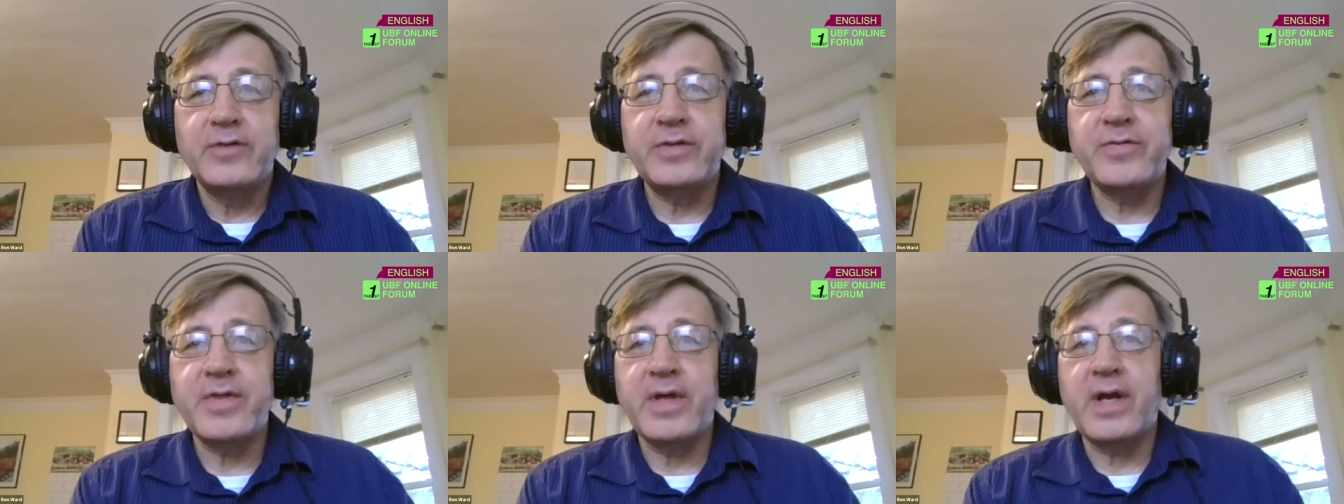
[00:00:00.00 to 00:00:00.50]

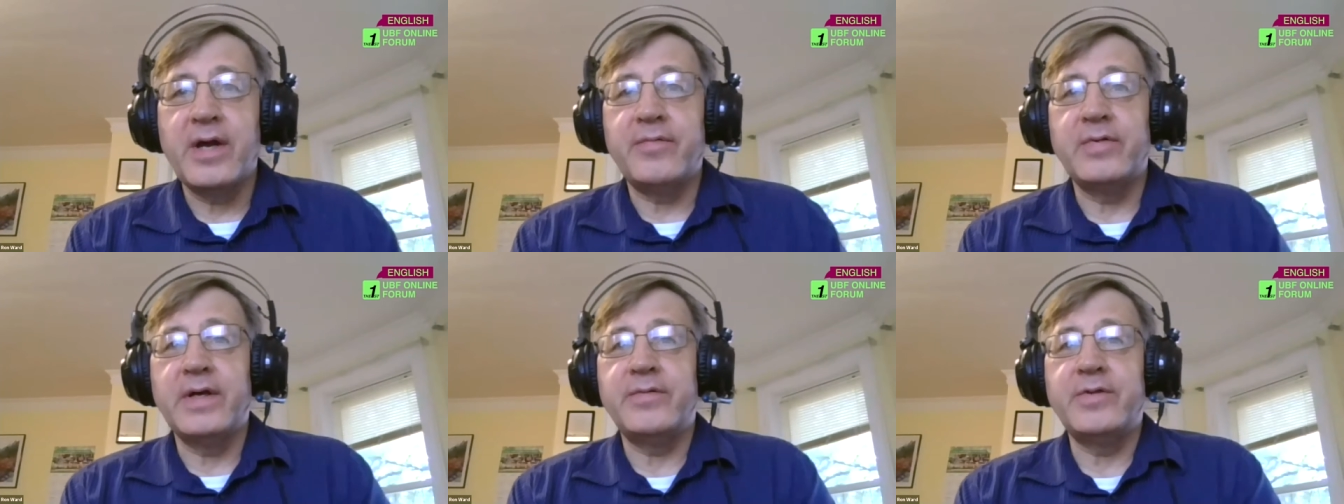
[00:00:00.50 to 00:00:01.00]
Since then, I
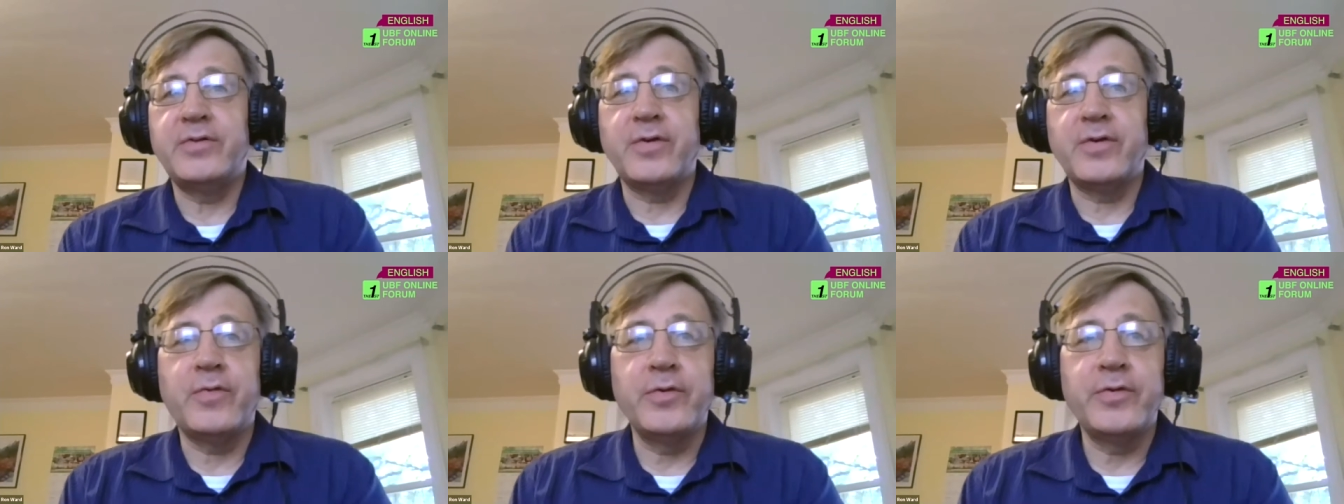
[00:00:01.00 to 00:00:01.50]
have lived as
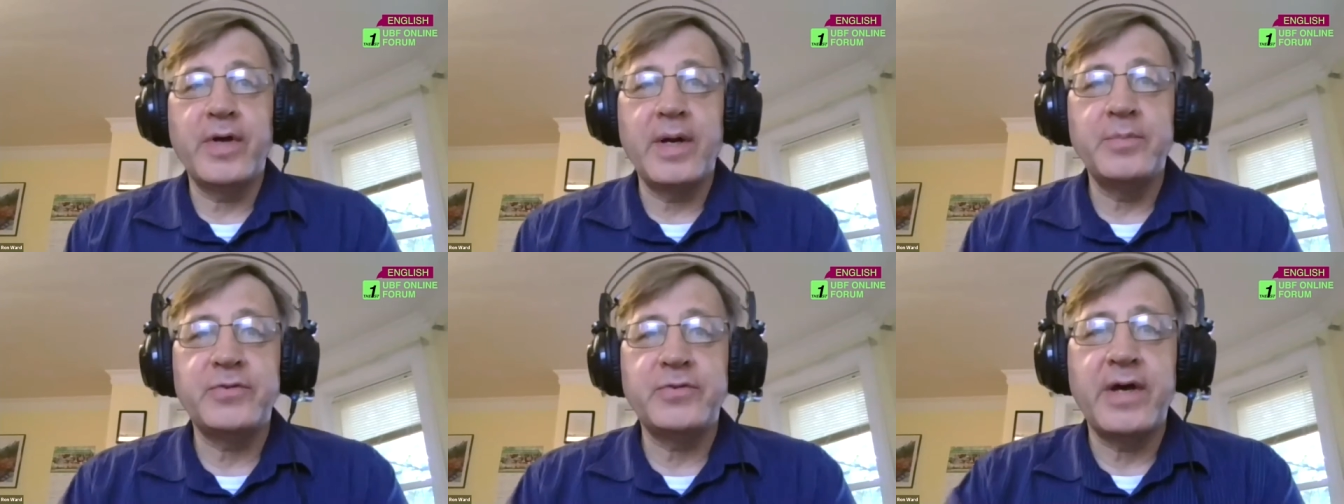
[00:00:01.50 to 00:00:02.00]
a full
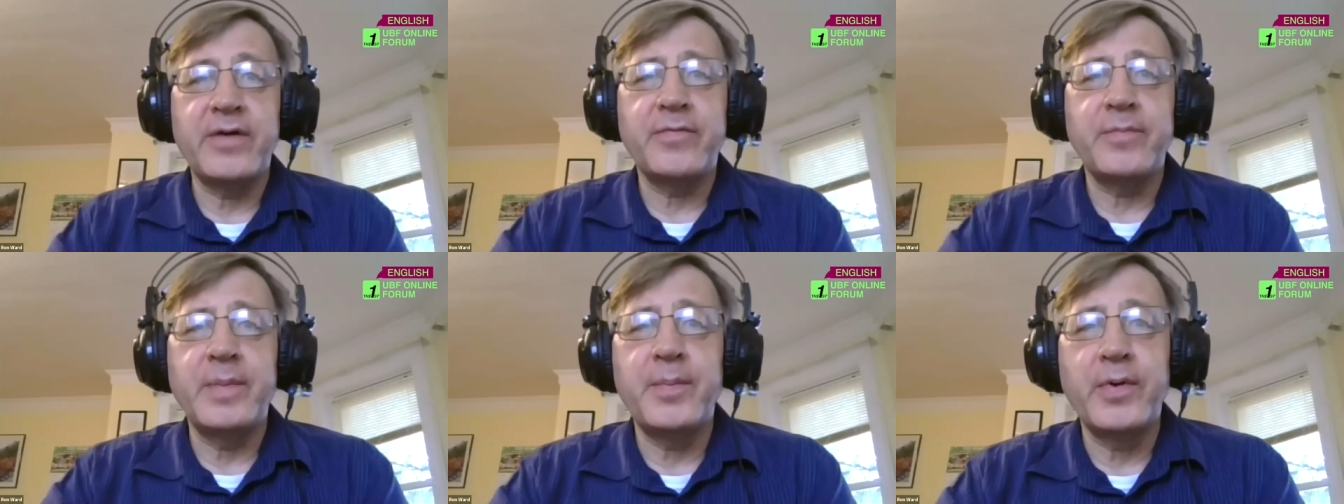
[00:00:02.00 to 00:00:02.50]
time
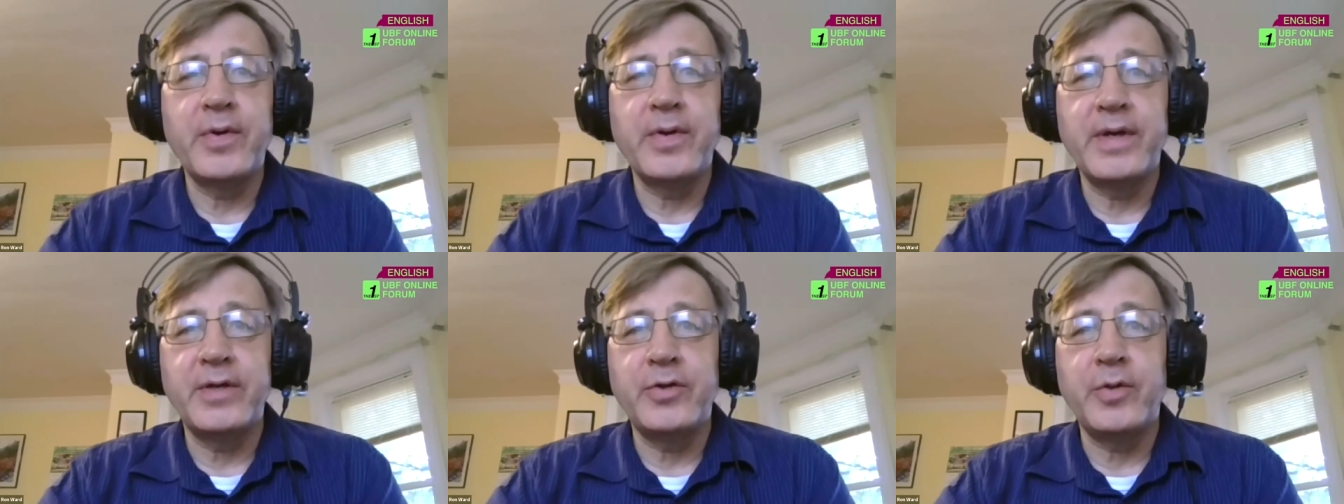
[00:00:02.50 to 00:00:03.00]
staff
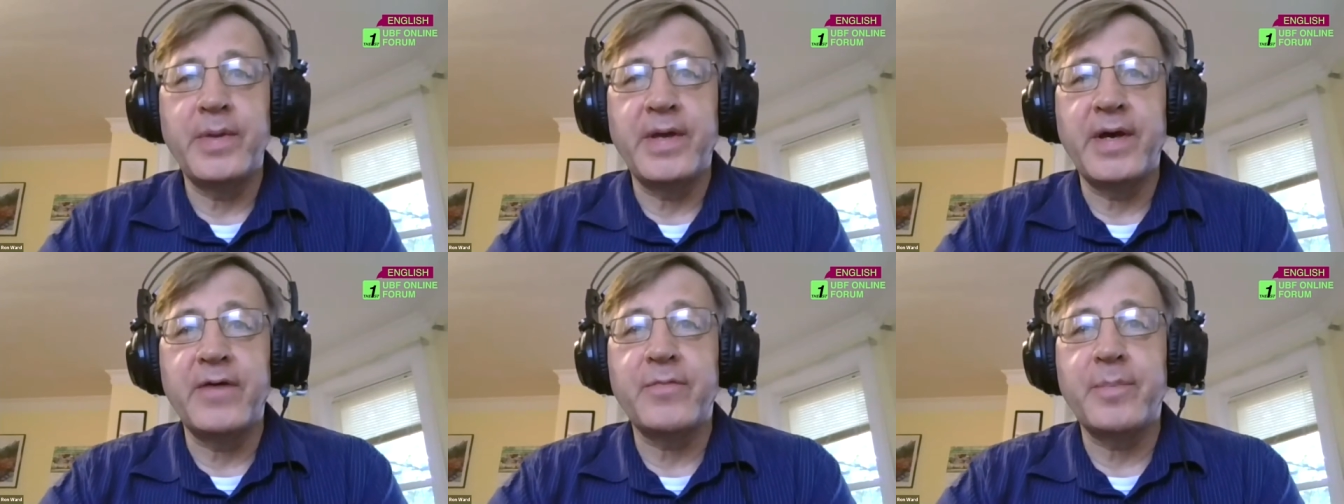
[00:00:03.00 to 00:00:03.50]
member in
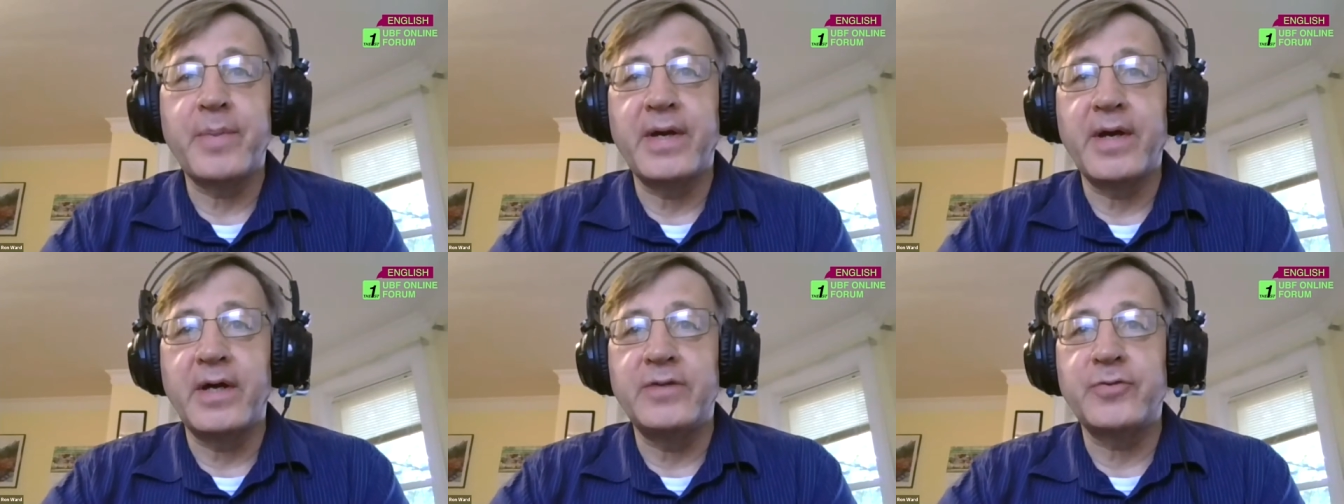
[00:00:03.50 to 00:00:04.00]
UBF by
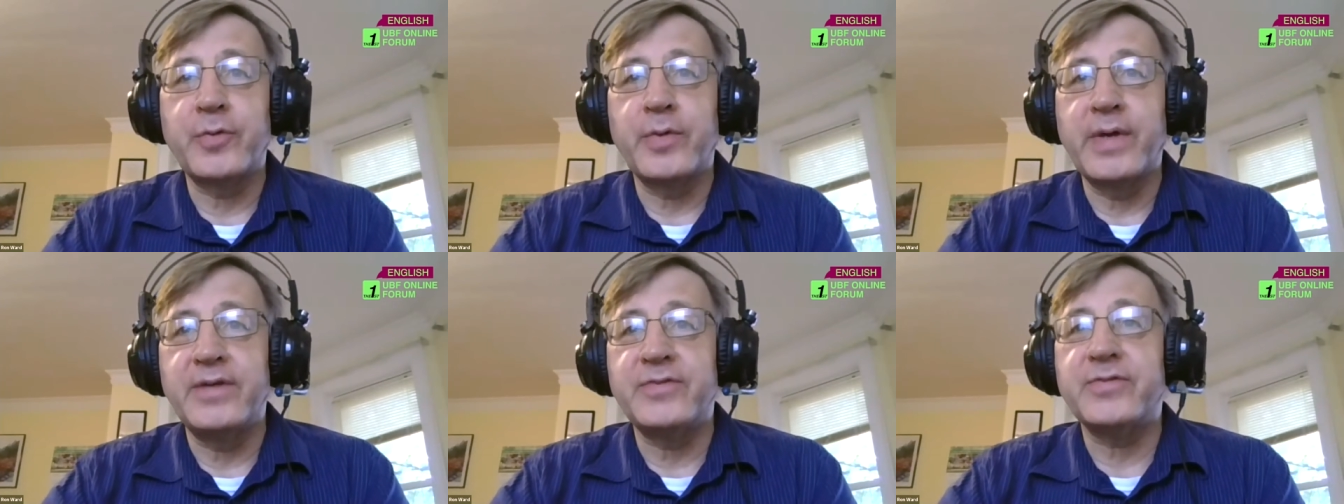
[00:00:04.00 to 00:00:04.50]
God's
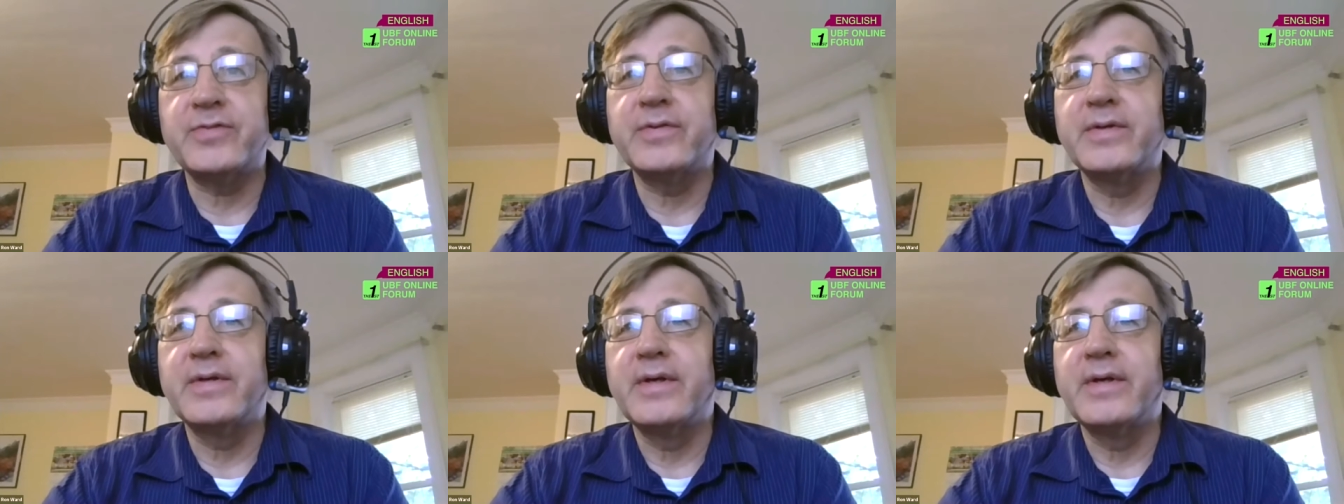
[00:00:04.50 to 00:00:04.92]
grace.